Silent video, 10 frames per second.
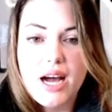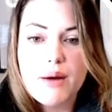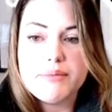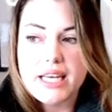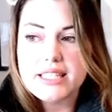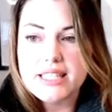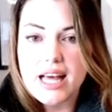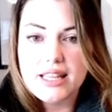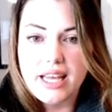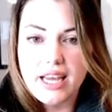updates
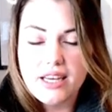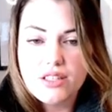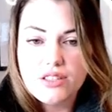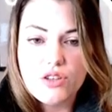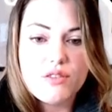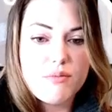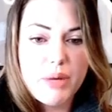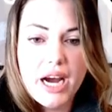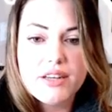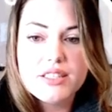that link. So
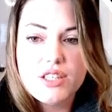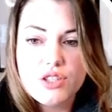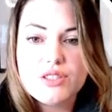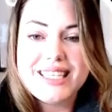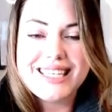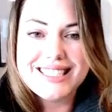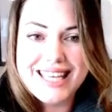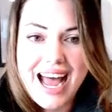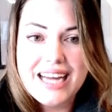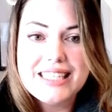parents can use the
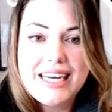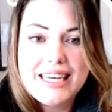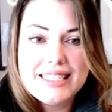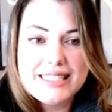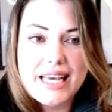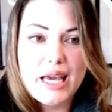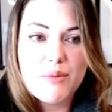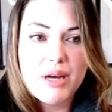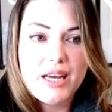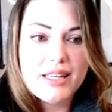exact
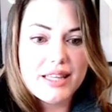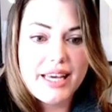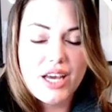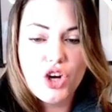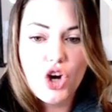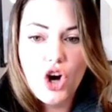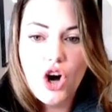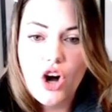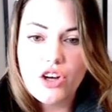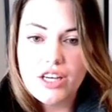same link
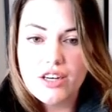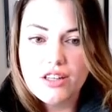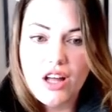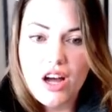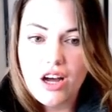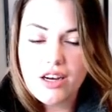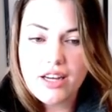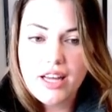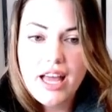all year long.